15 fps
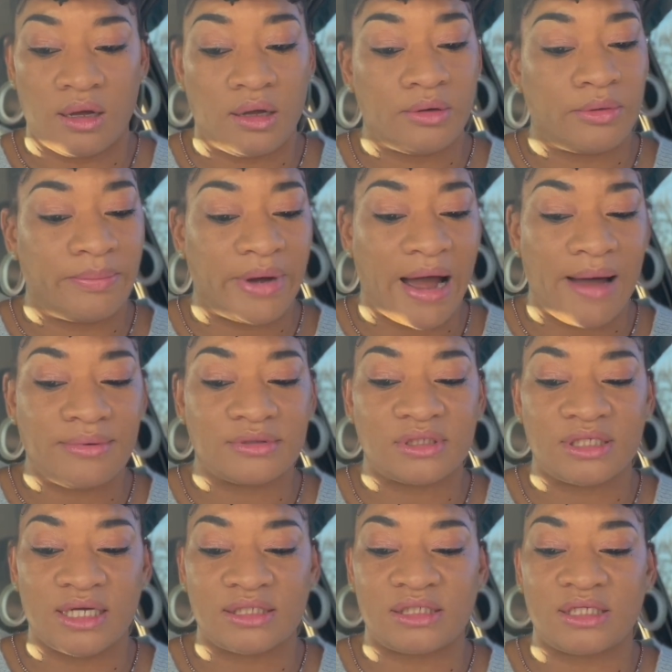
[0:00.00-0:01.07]
The Bible
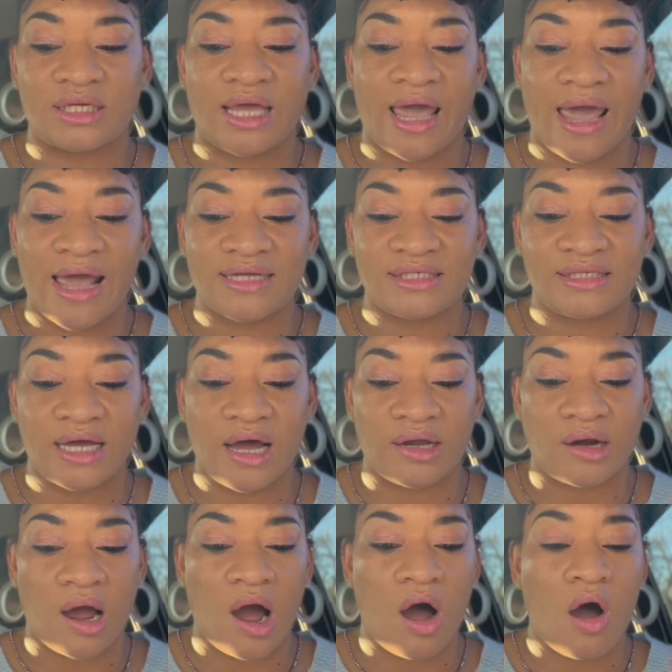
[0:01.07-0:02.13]
says to cast down
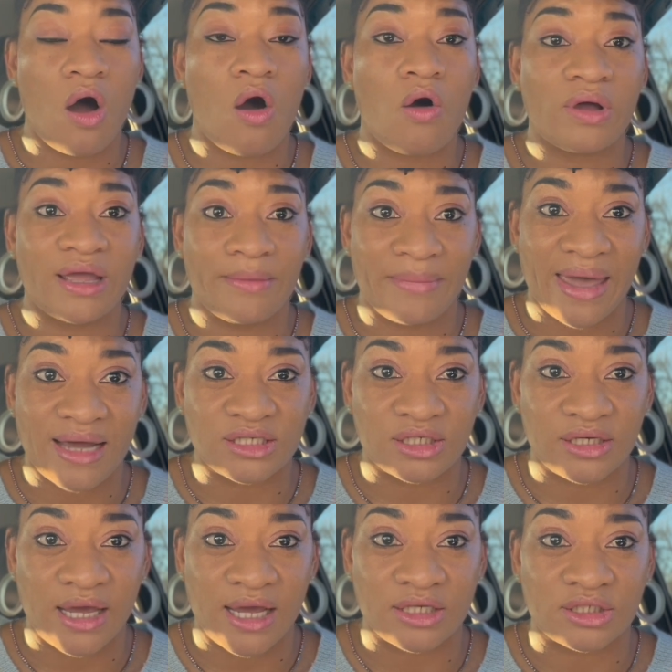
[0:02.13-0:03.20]
all
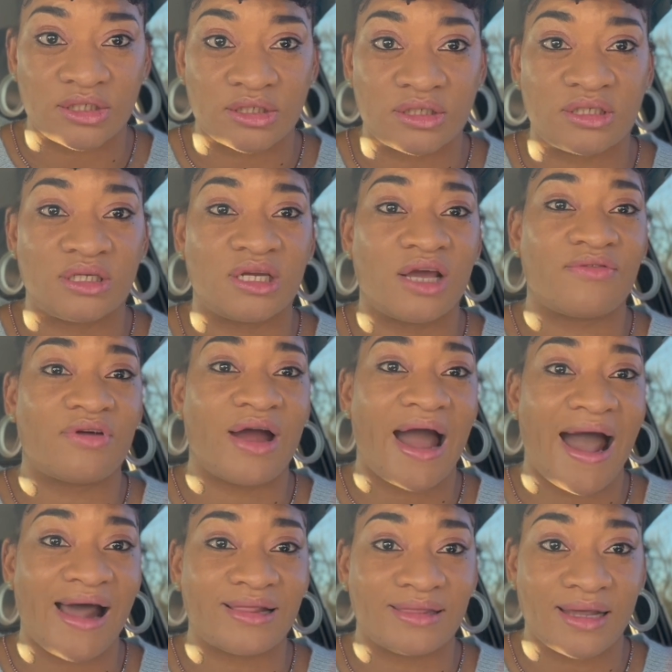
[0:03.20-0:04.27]
imaginations and every
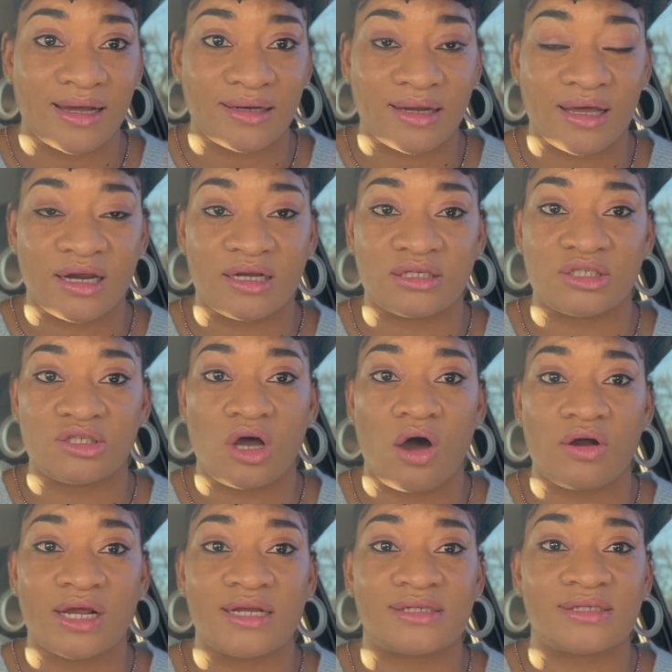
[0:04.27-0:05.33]
high thing that
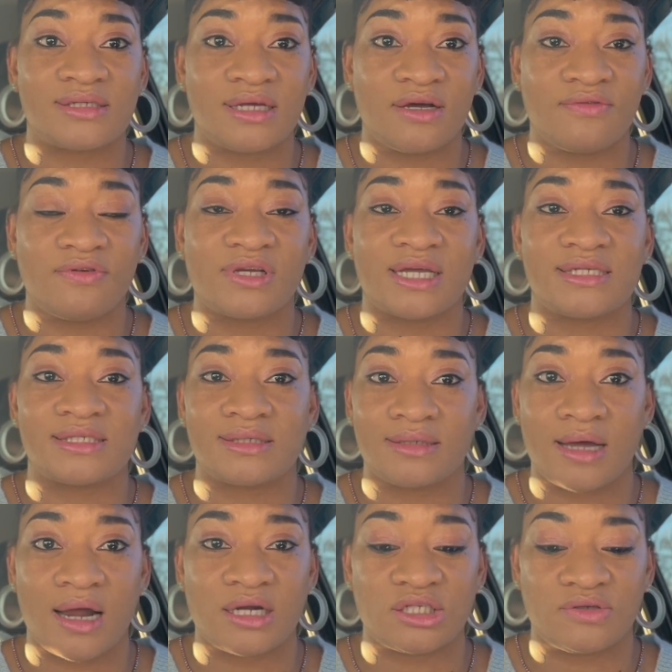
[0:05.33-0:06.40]
exalts itself against the
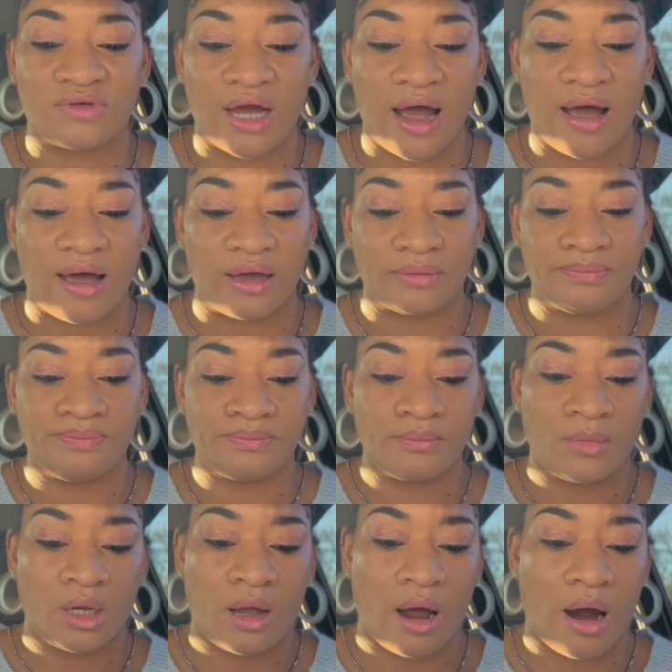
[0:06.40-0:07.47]
knowledge of God.
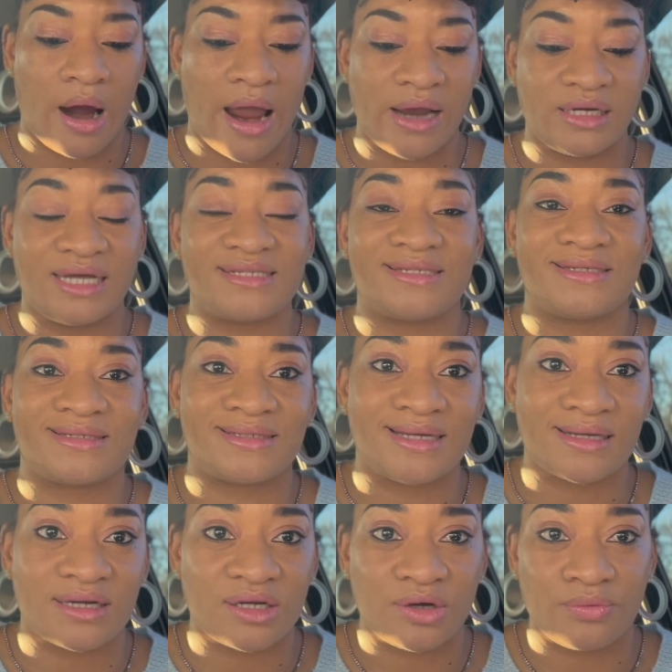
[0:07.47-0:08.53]
All right, that's in
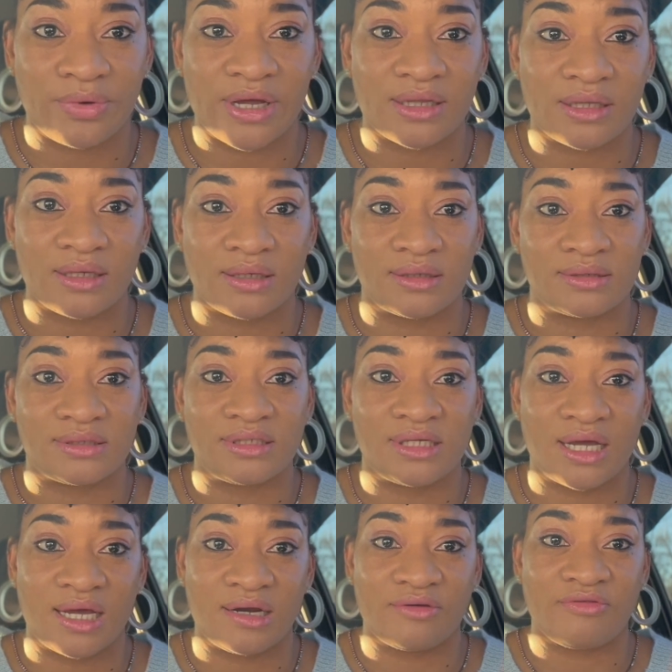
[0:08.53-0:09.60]
Second Corinthians
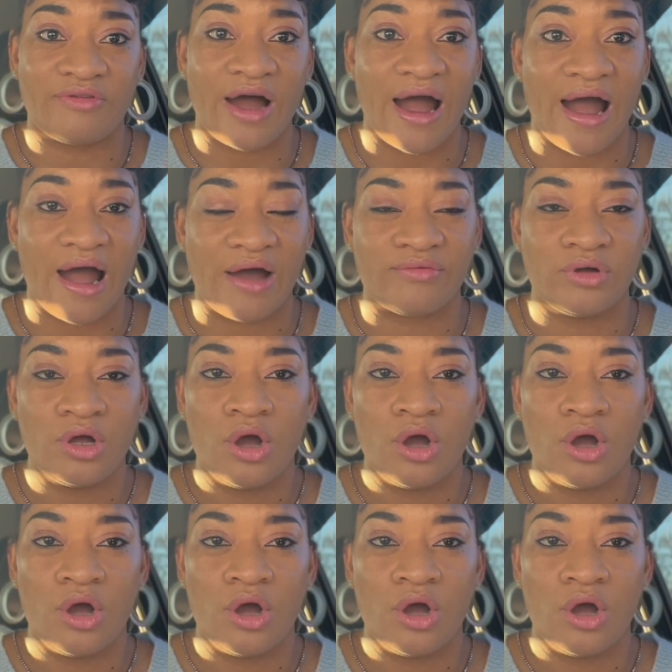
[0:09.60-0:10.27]
ten and five.